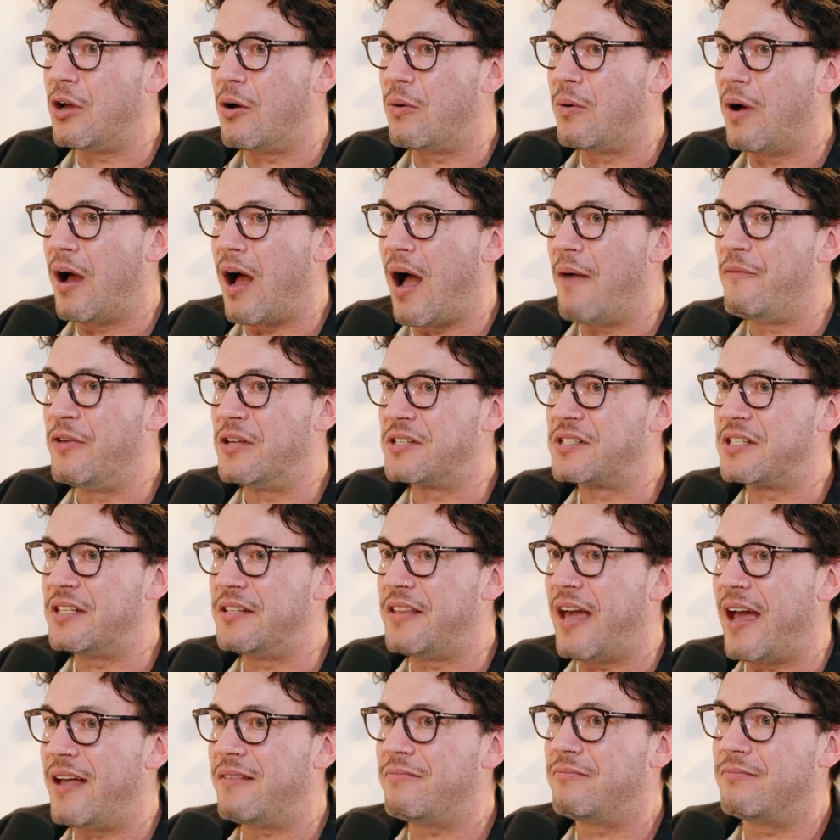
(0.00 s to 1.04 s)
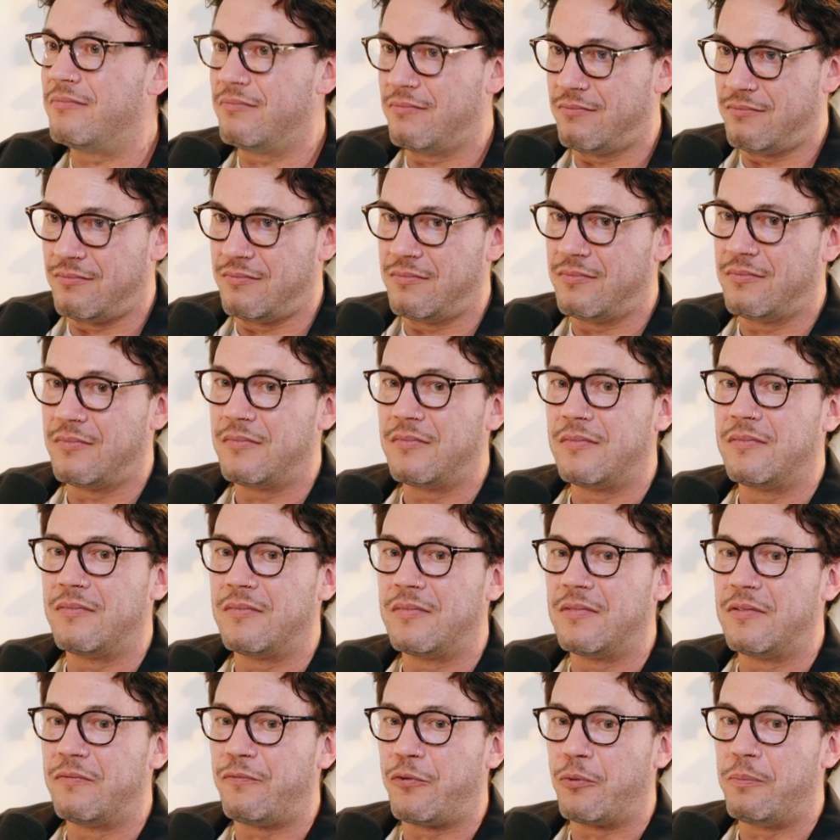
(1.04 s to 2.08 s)
obviously that,
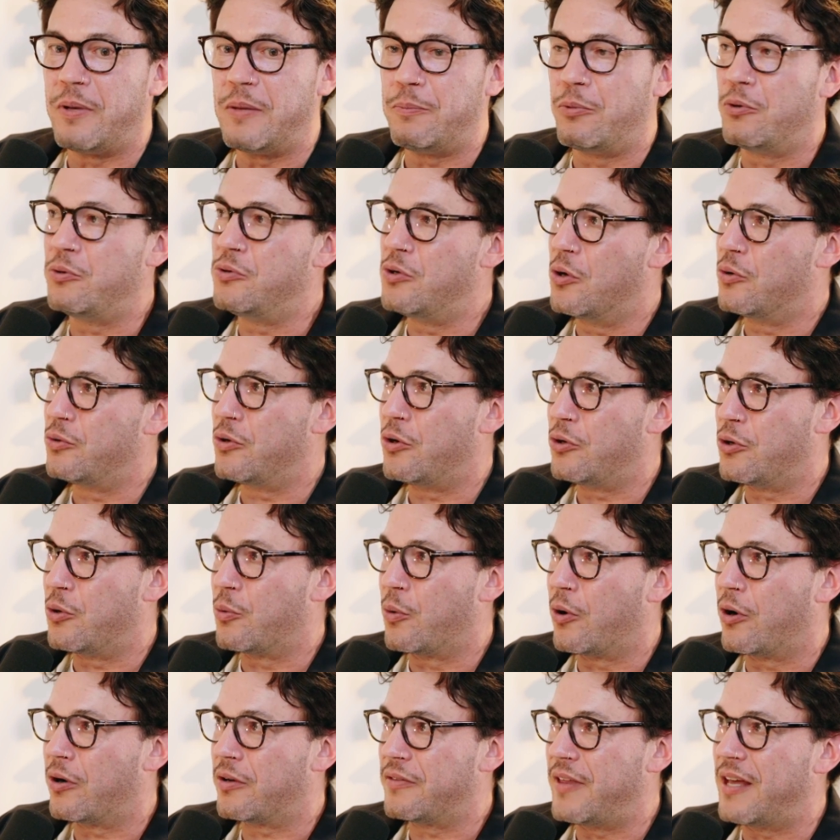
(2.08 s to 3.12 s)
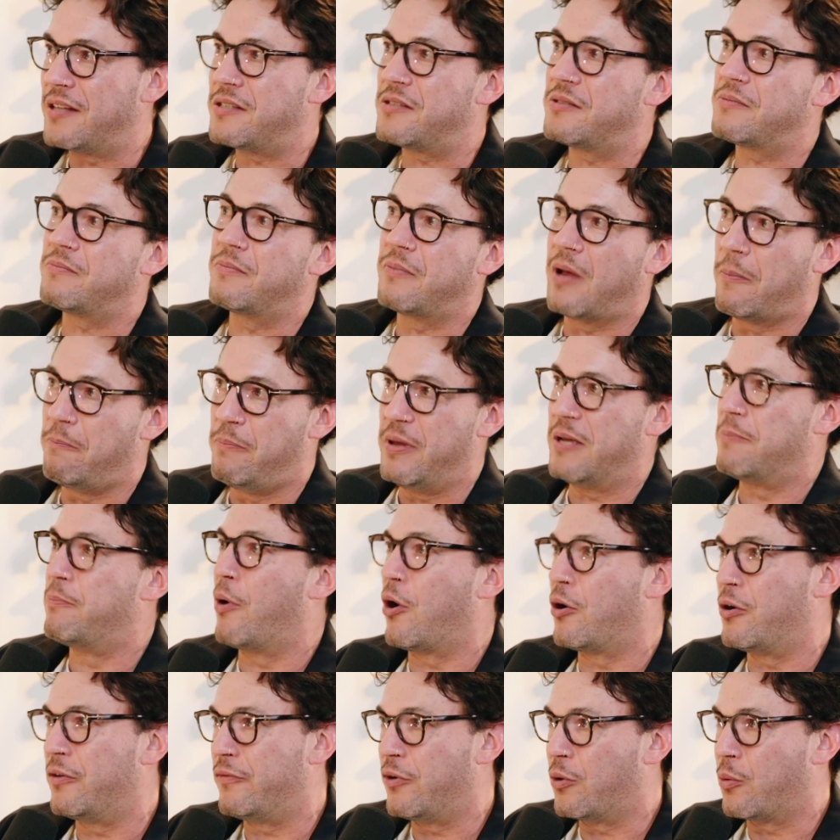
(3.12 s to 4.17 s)
for people who don't know your work, that's a big
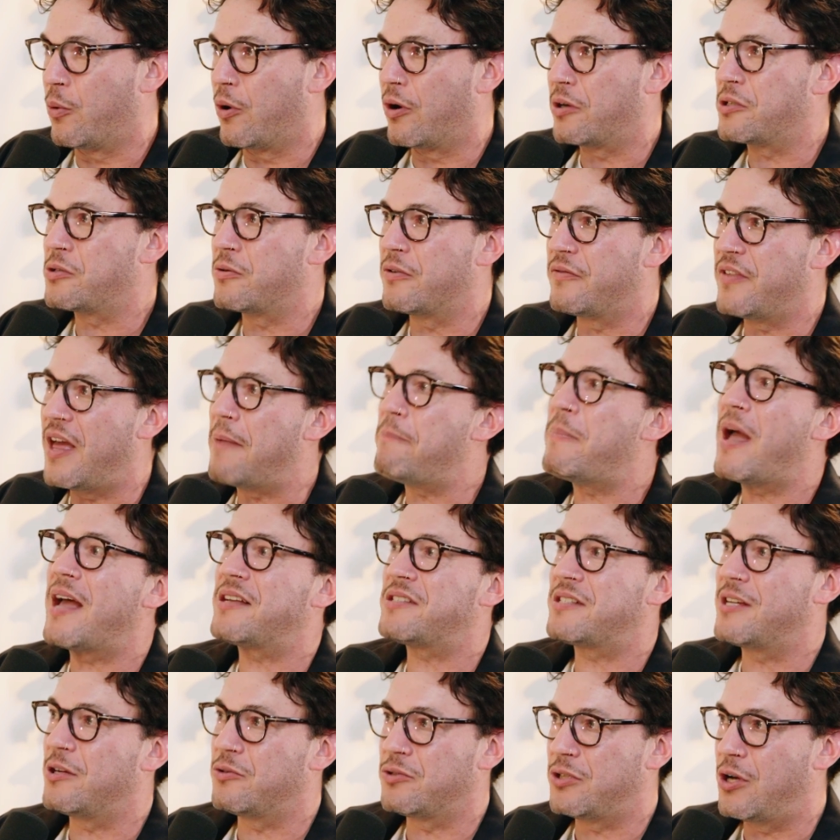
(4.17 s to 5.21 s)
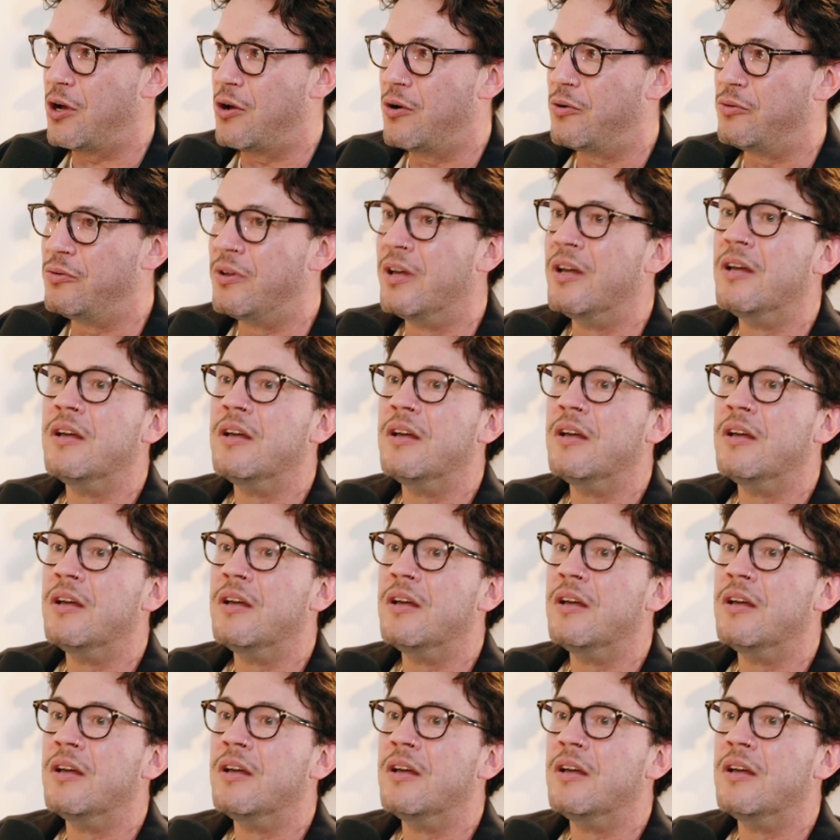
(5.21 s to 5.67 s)
part of your work, sort of that pastel tone.